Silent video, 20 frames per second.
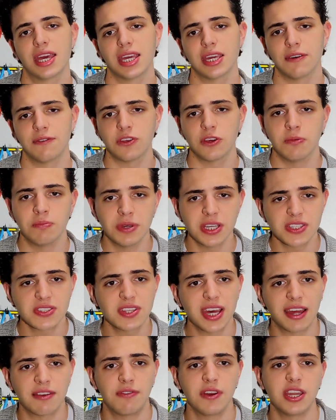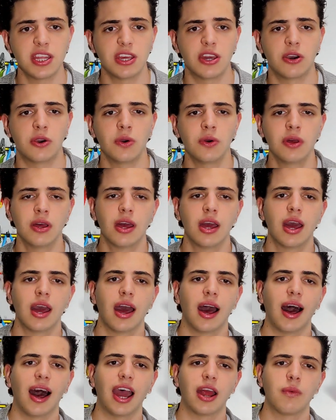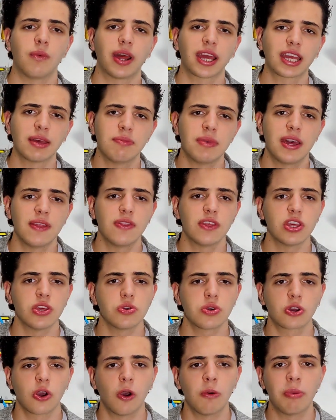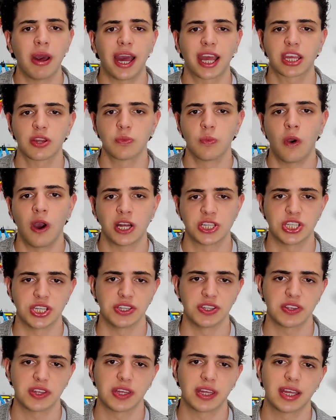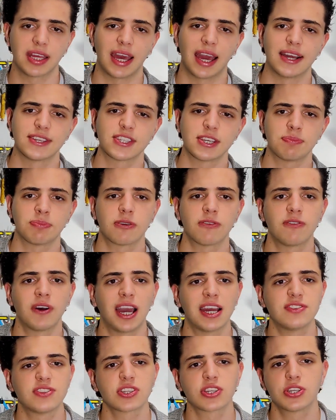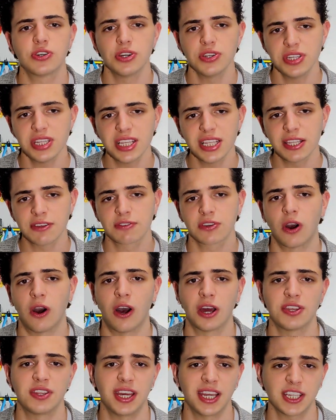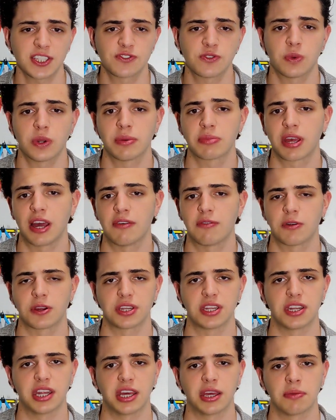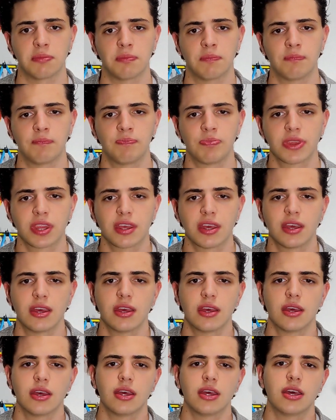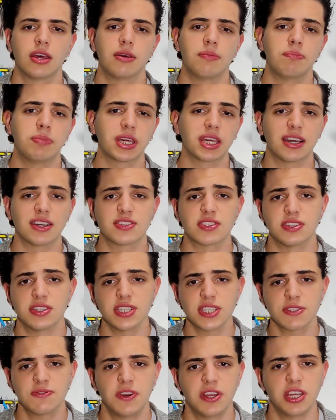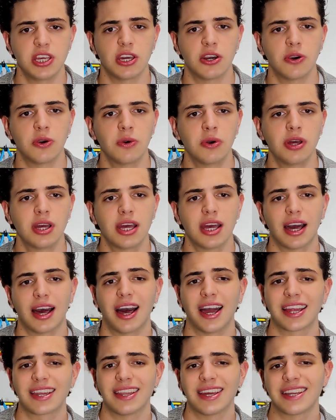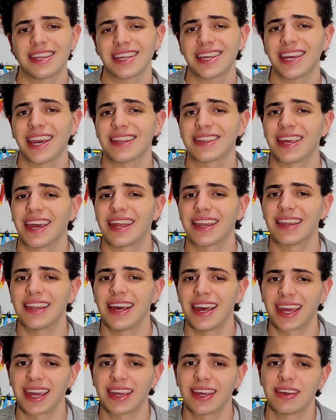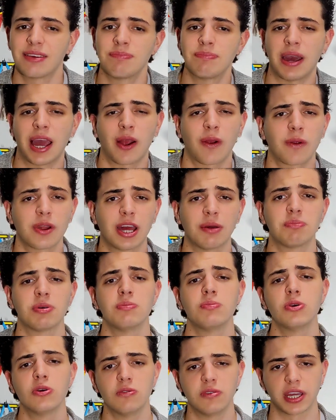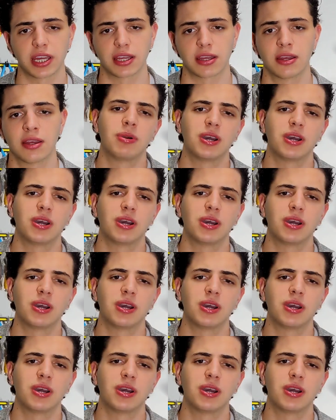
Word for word: If you missed that video, I recommend that you go back and watch it, as it provides a good deal of context for what I'm covering today. Because in this video, I'd like to get that leg powered up and moving.